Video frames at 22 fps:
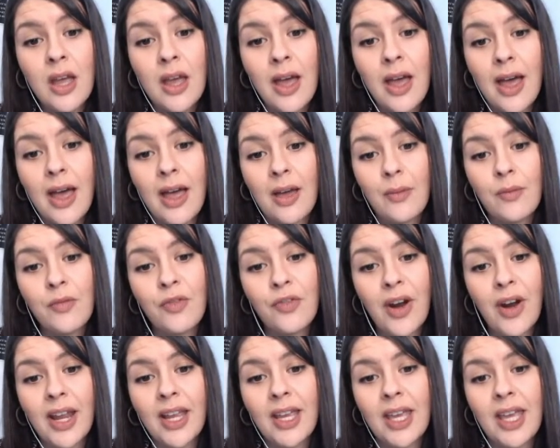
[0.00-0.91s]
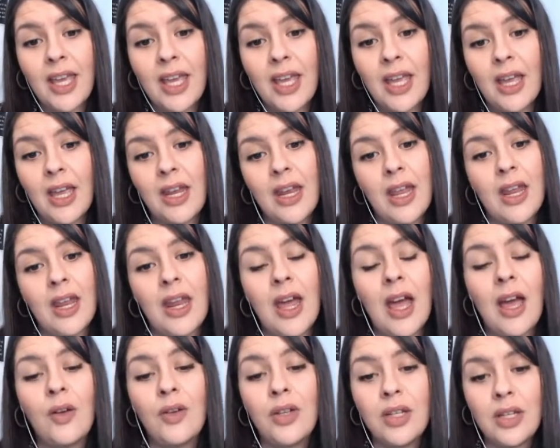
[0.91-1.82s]
um, Frankie and then
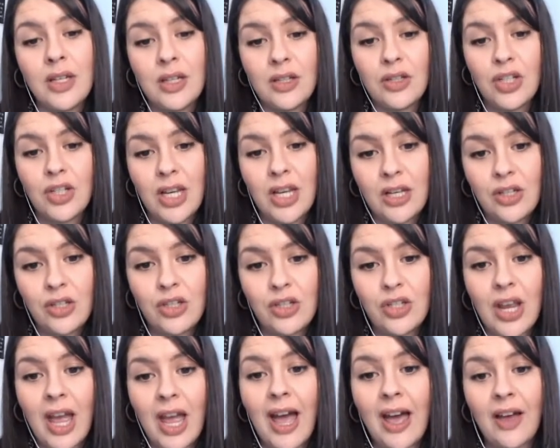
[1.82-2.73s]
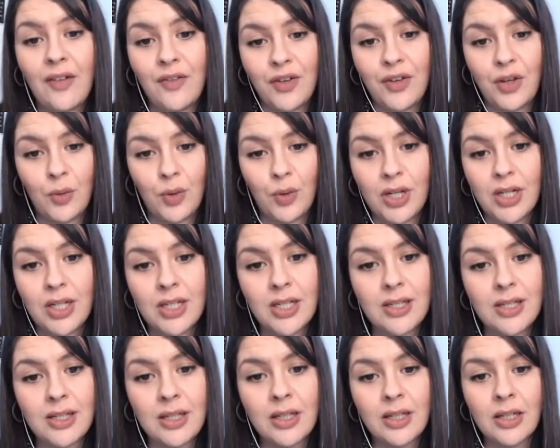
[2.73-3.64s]
how did it change
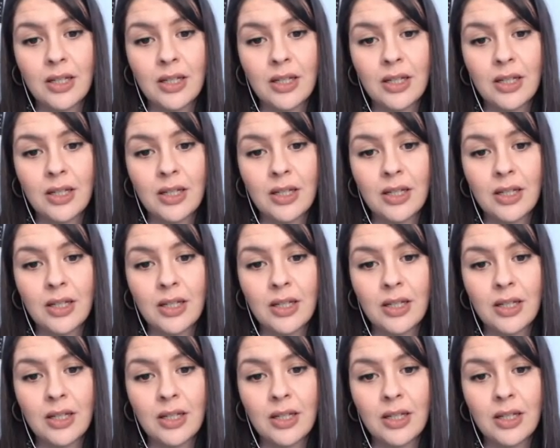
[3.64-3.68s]
afterwards?